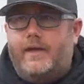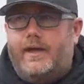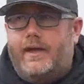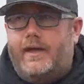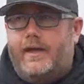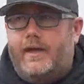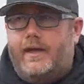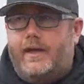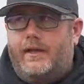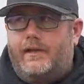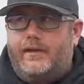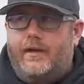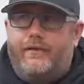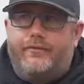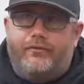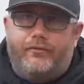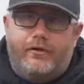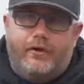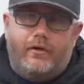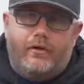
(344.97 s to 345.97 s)
and
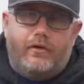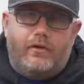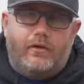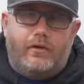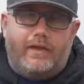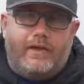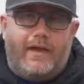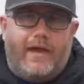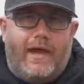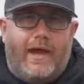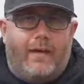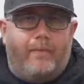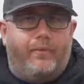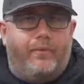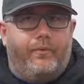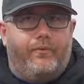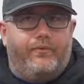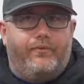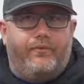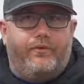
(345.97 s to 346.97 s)
left rear
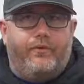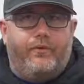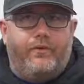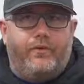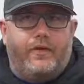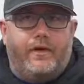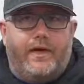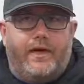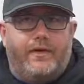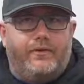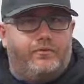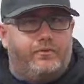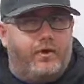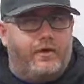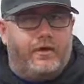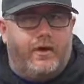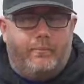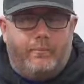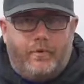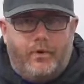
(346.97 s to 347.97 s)
gap for guys
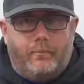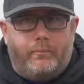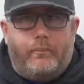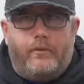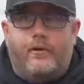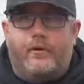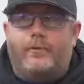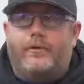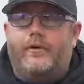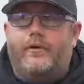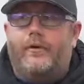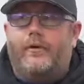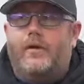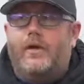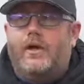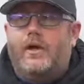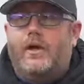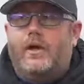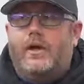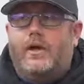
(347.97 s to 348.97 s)
running a bump rubber,